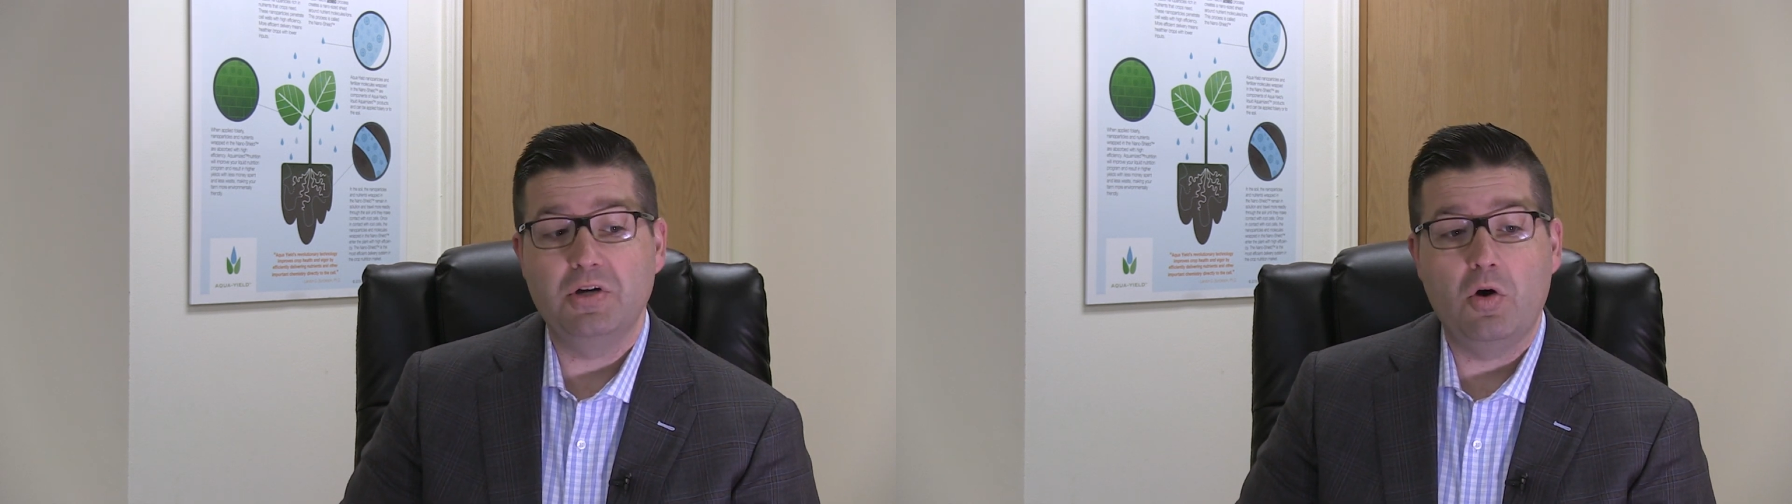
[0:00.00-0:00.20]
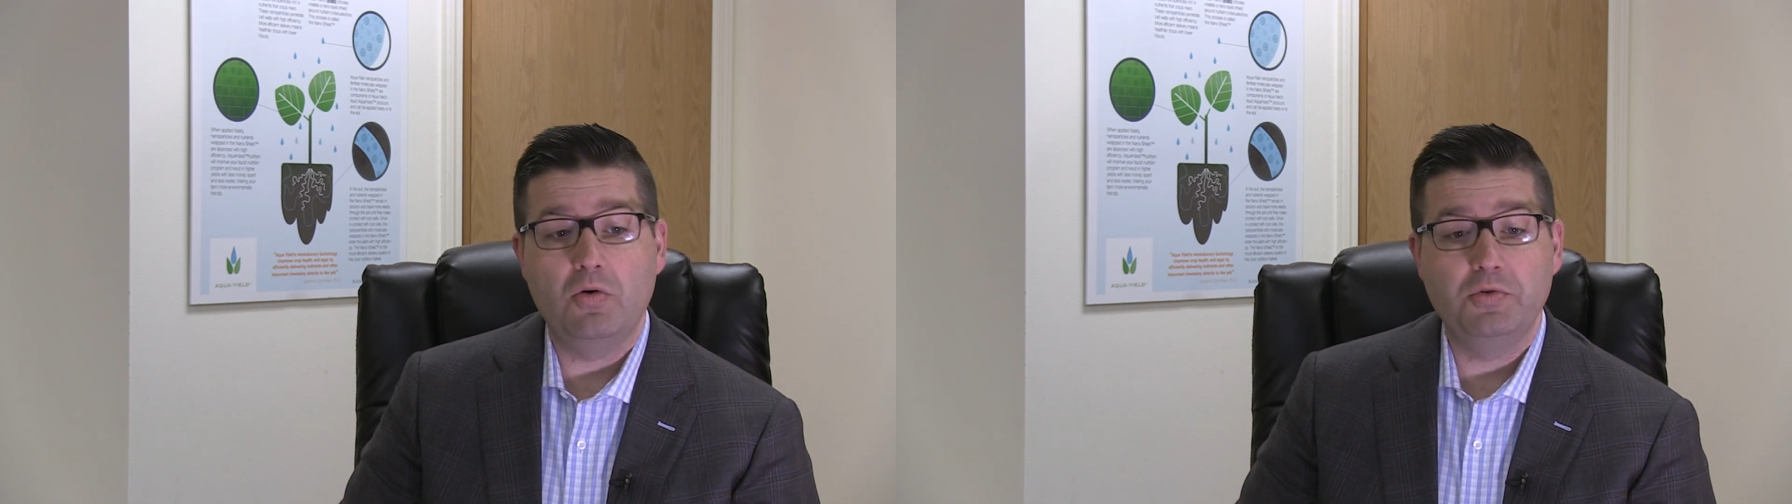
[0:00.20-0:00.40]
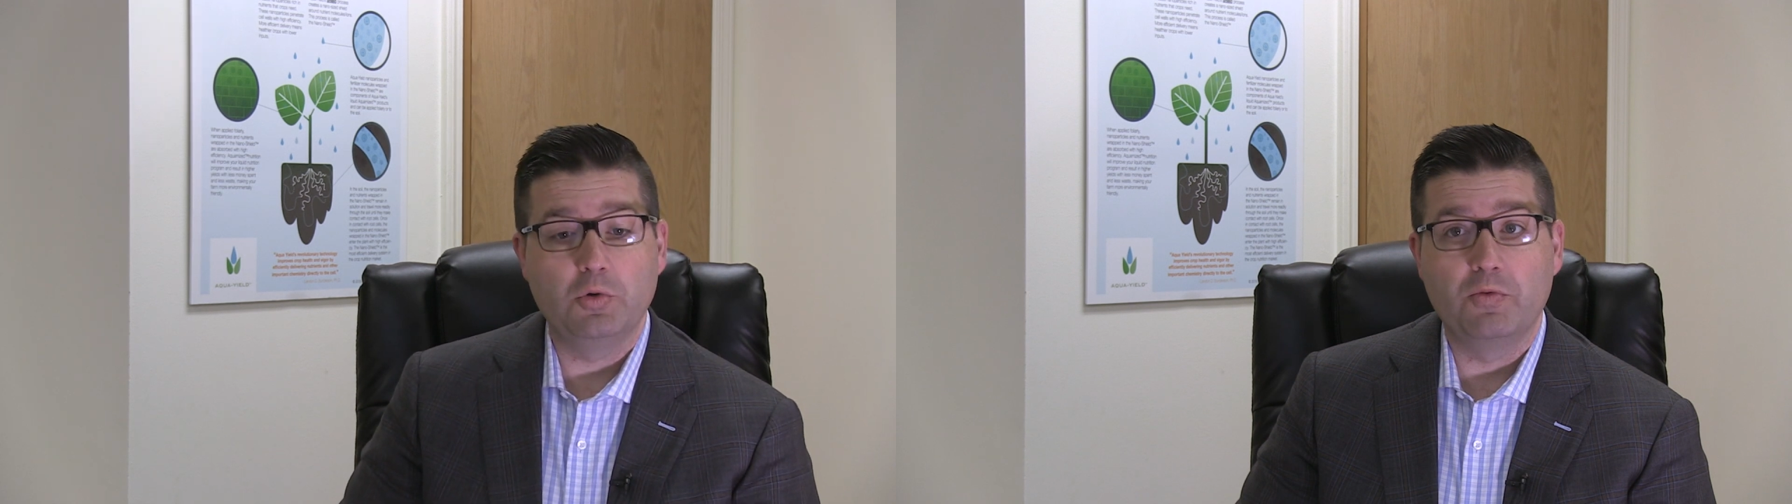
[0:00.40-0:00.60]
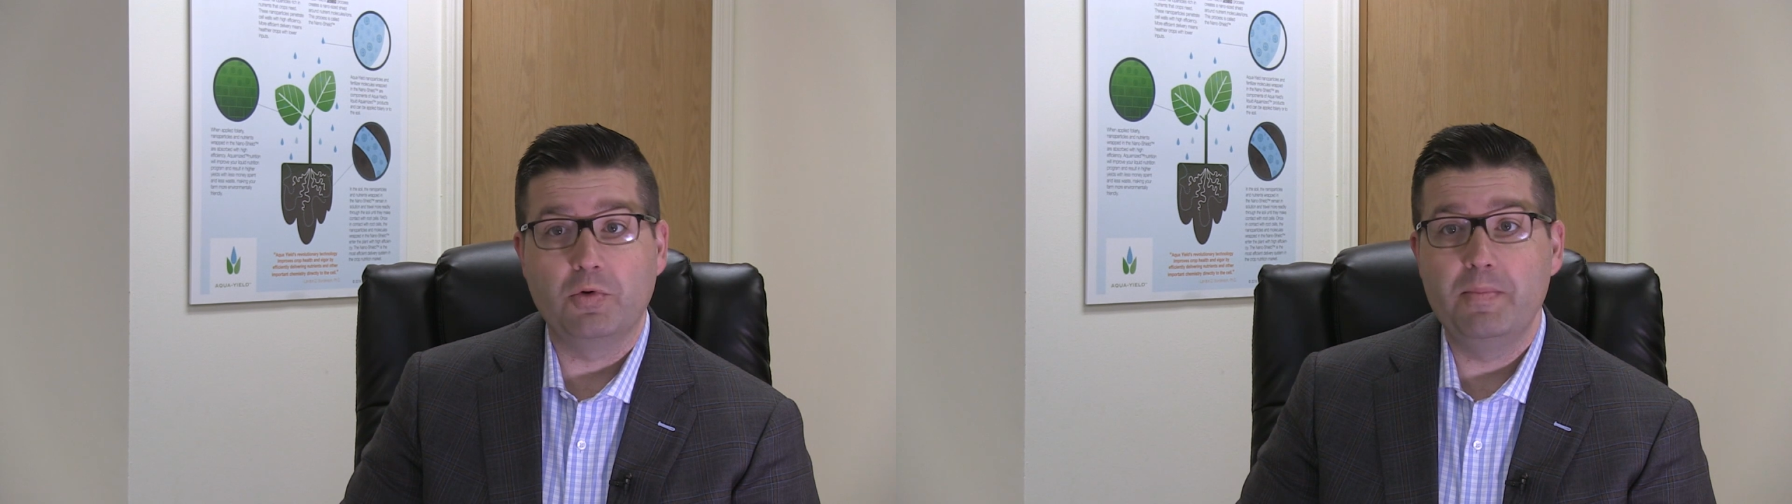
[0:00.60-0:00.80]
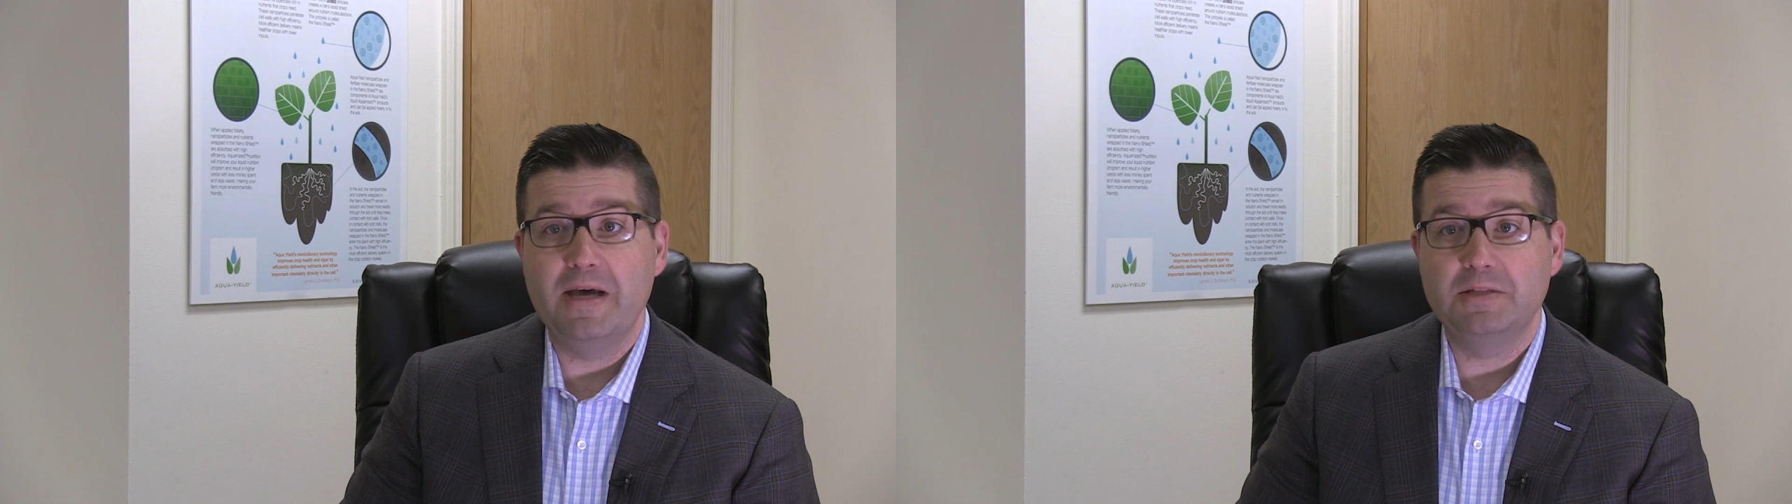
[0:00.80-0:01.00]
all your
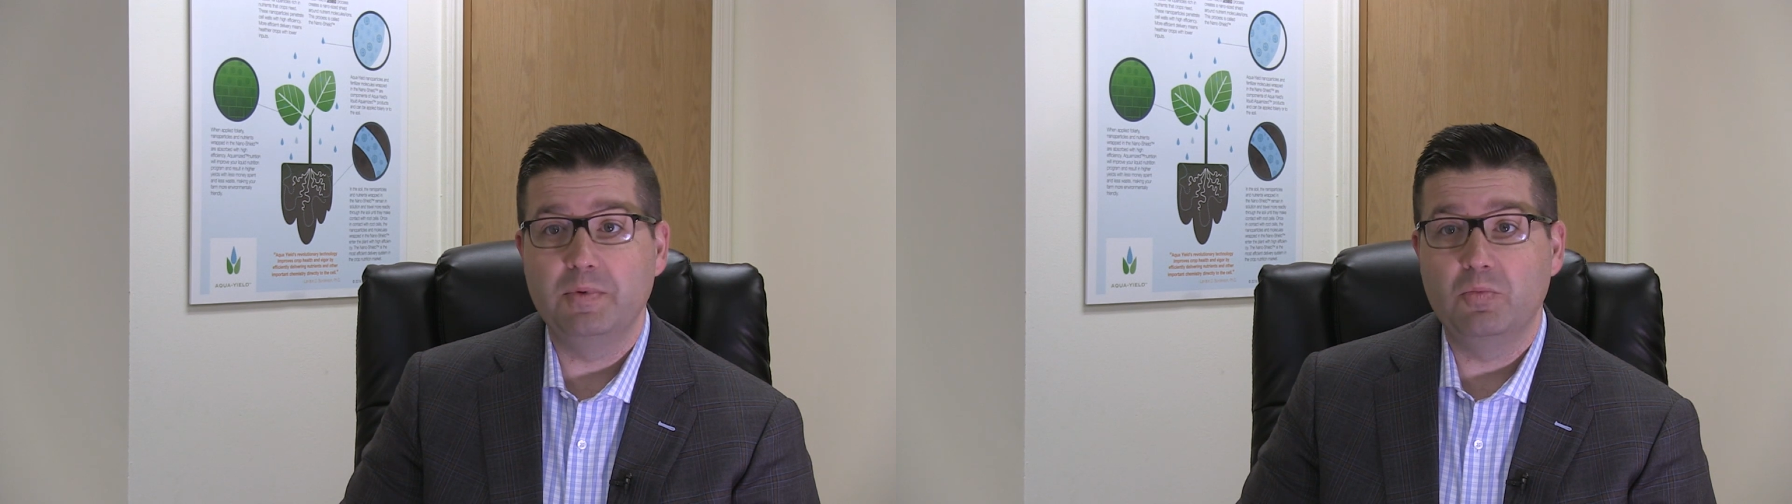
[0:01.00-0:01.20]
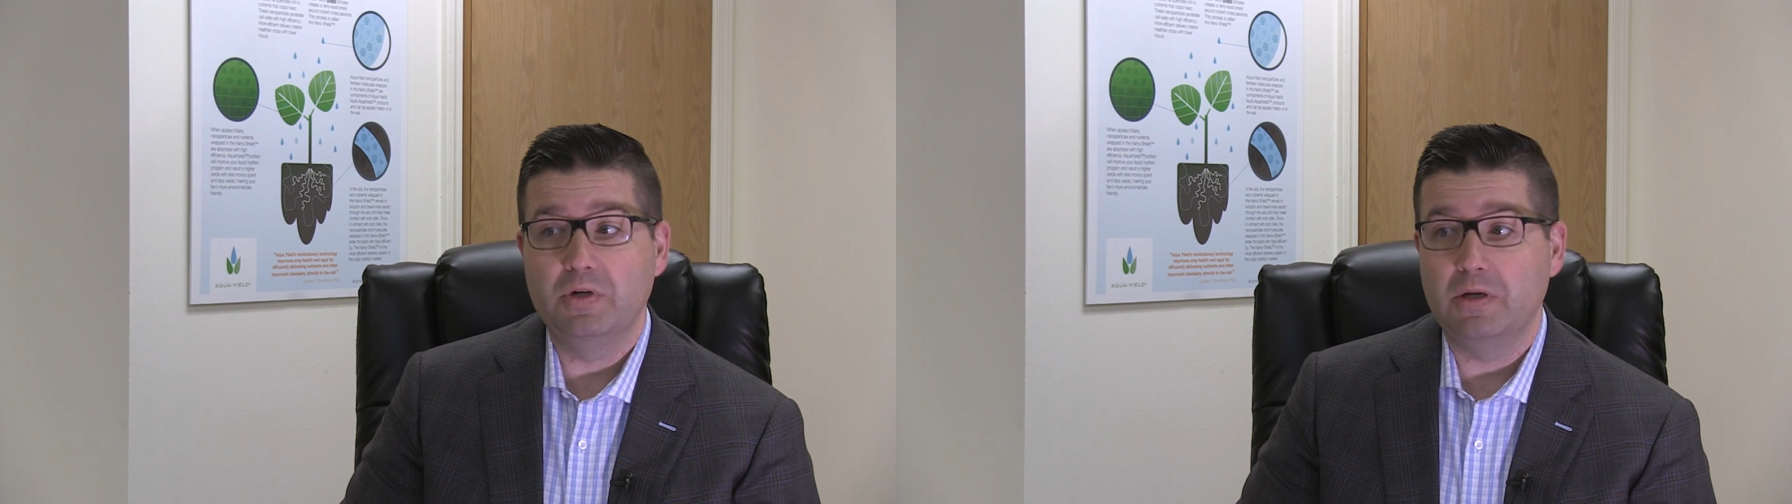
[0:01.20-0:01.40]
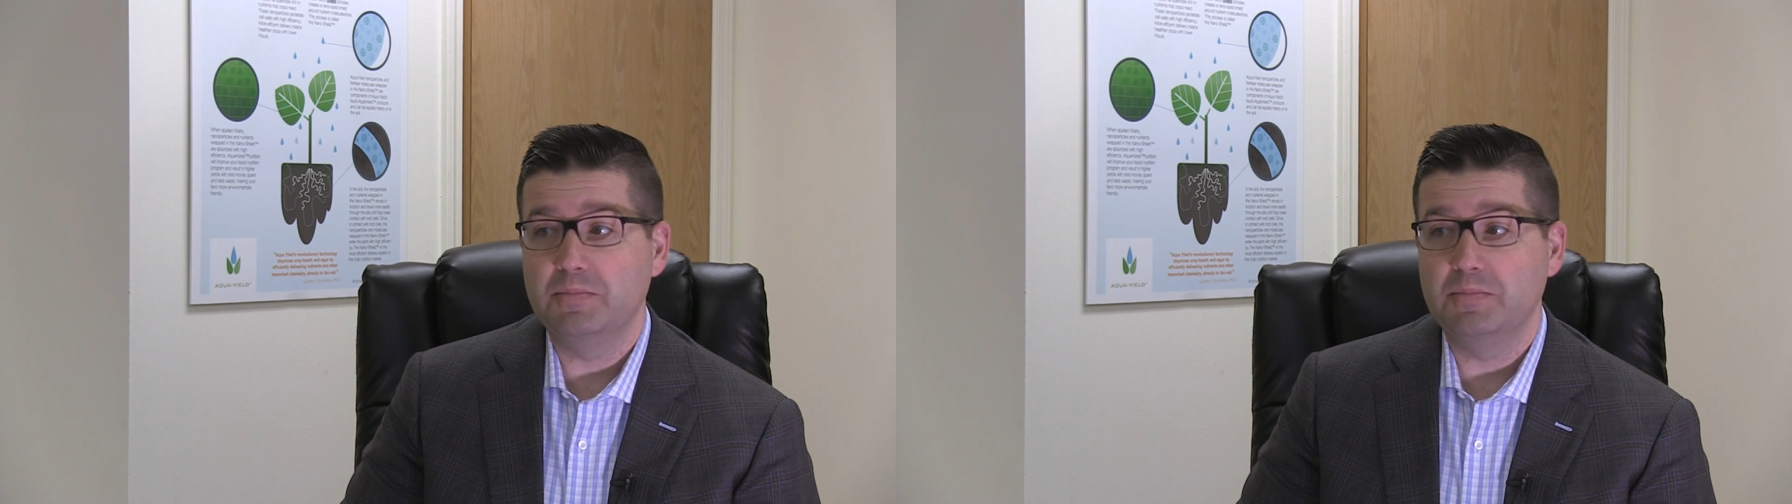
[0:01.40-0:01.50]
overall management when it